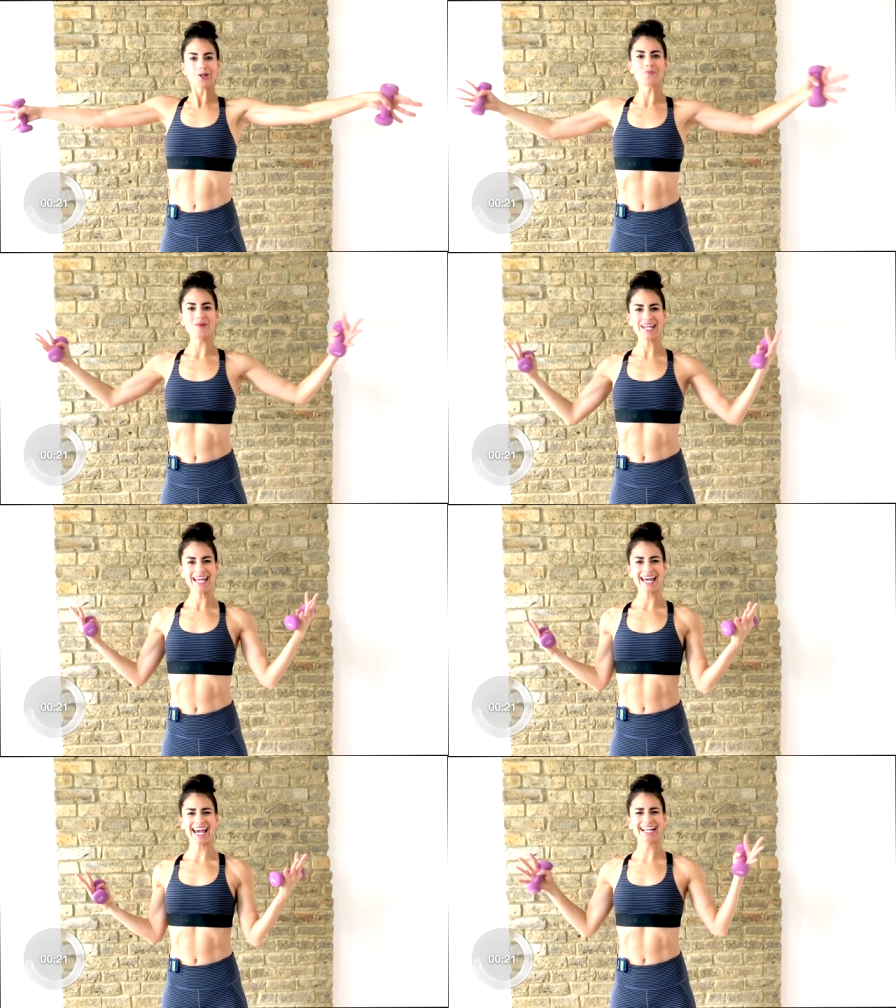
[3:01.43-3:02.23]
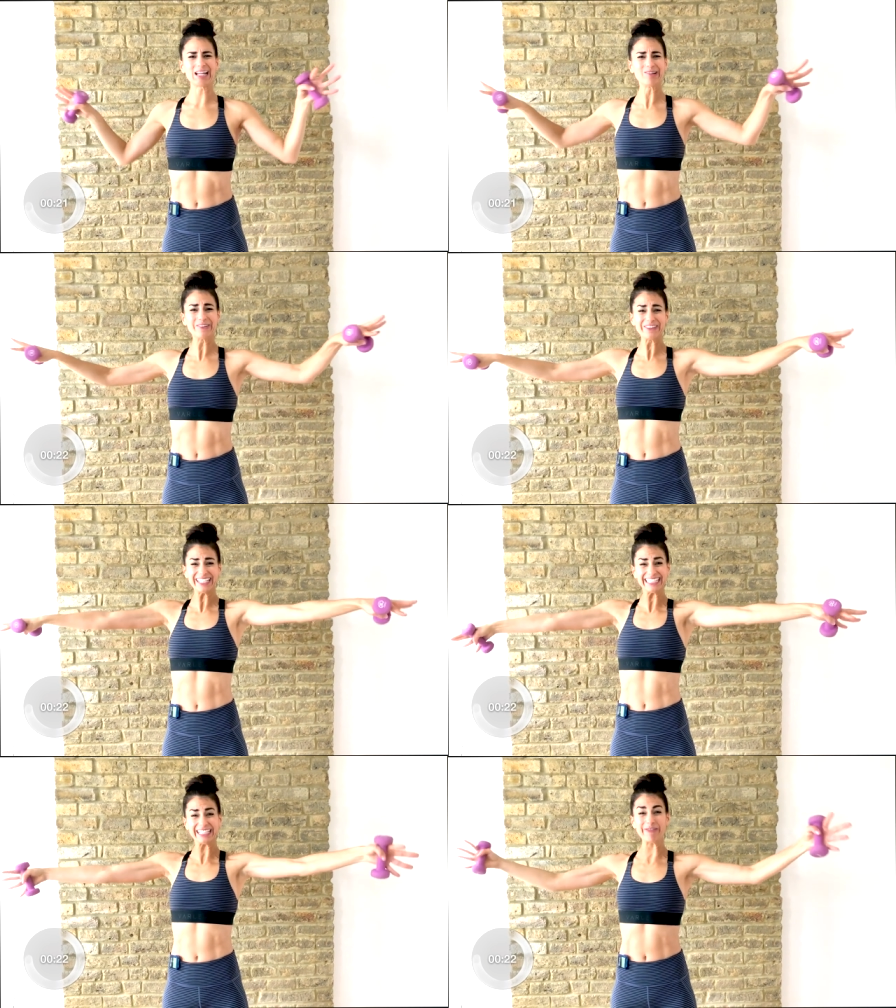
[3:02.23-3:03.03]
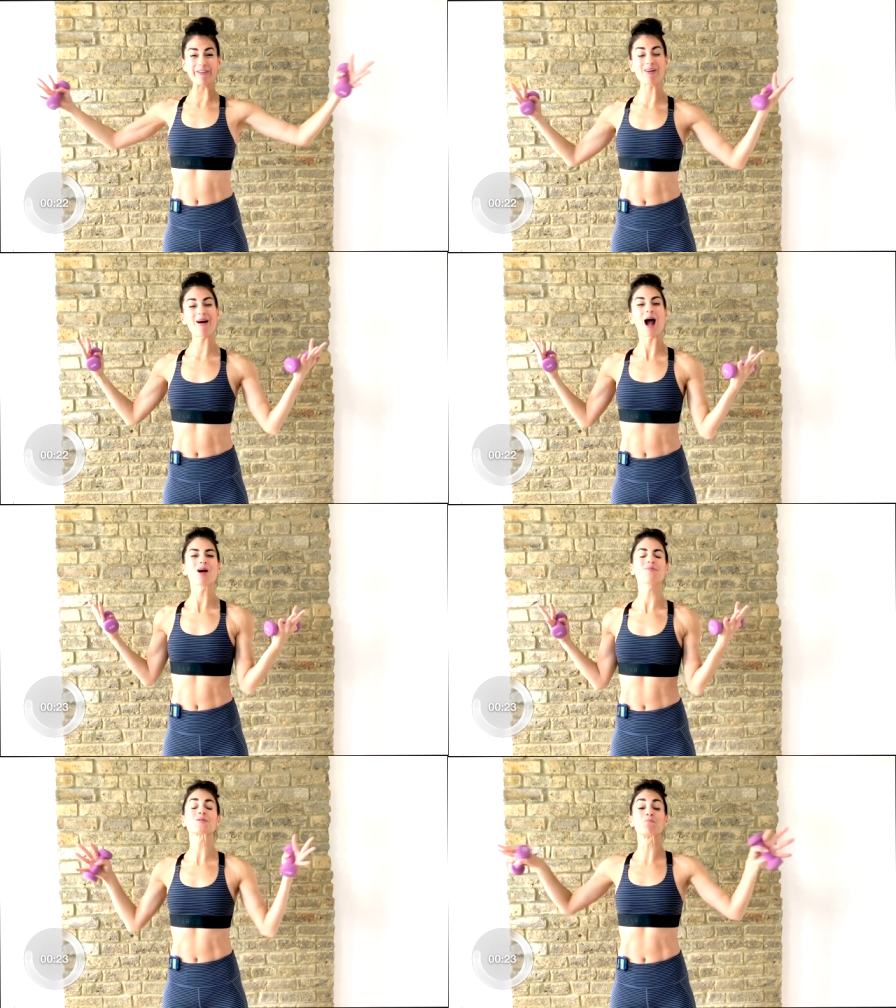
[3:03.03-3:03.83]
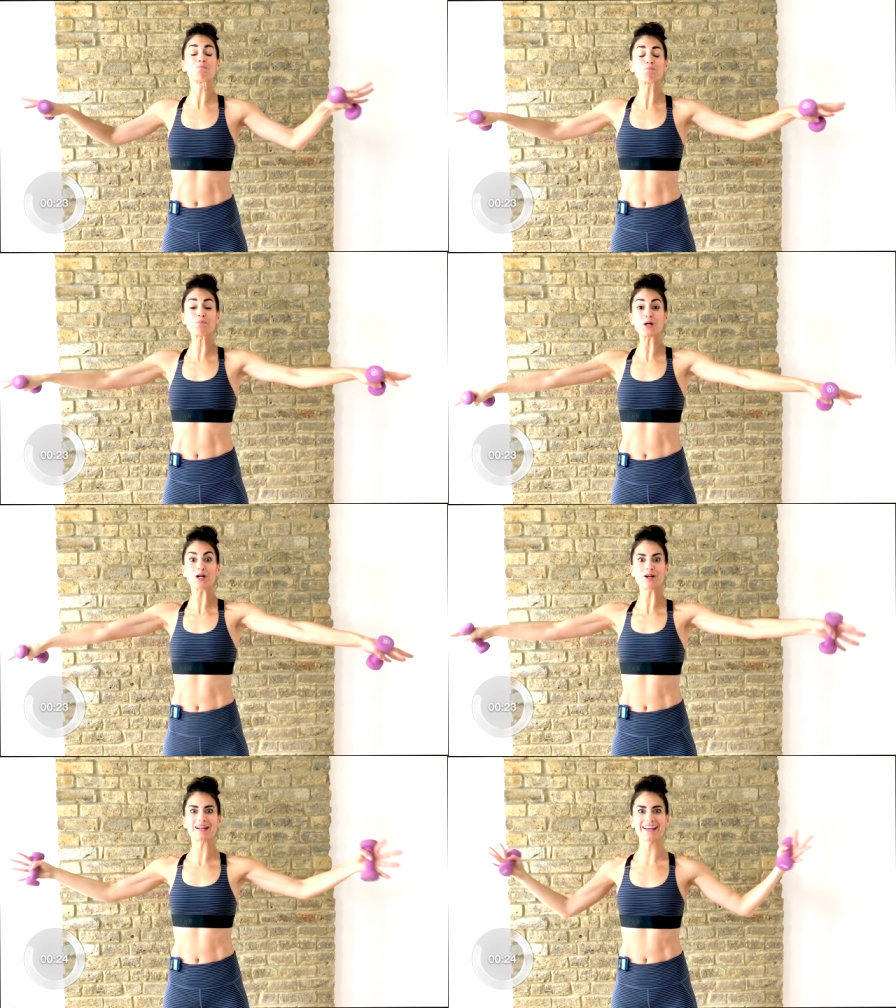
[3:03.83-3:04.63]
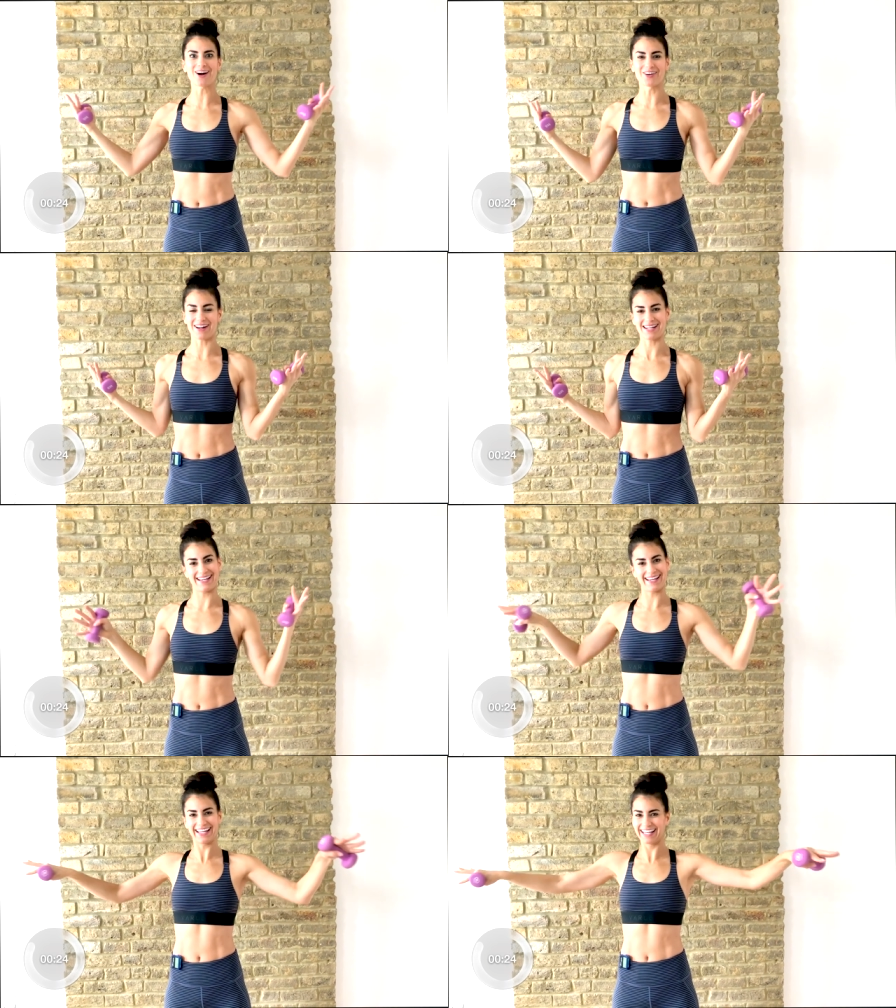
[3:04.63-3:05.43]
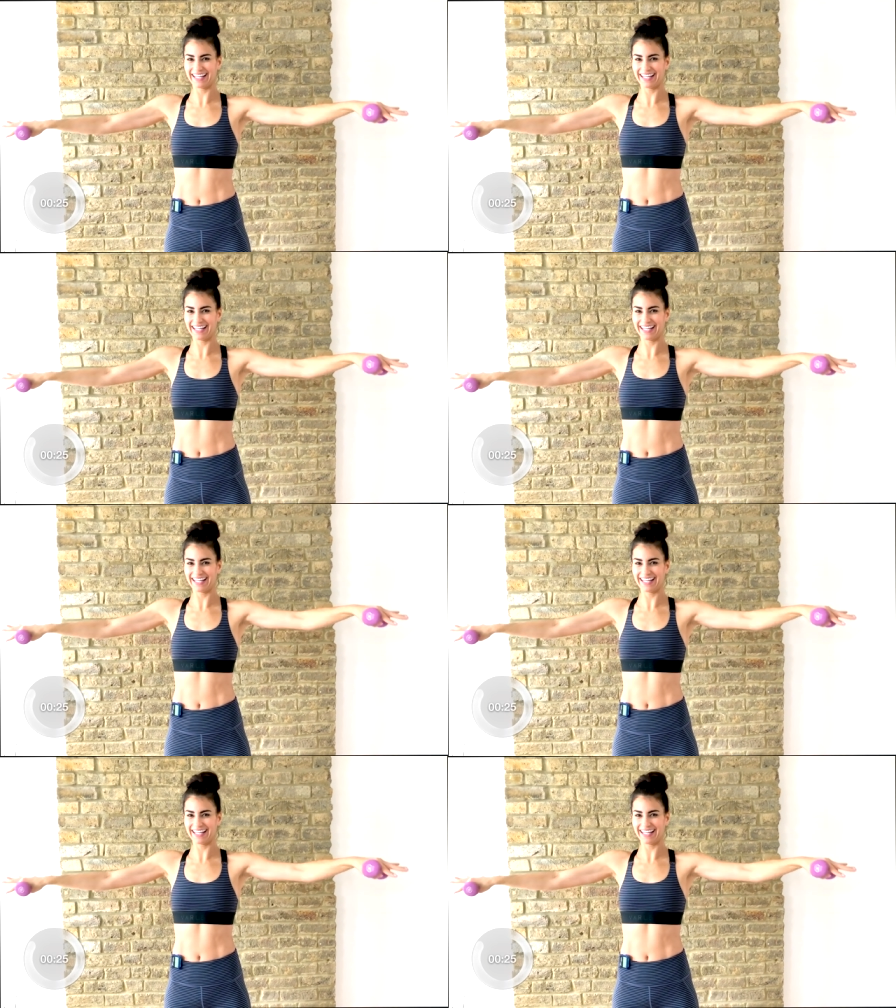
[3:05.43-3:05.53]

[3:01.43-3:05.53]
third minute and I can really feel my arms burning already.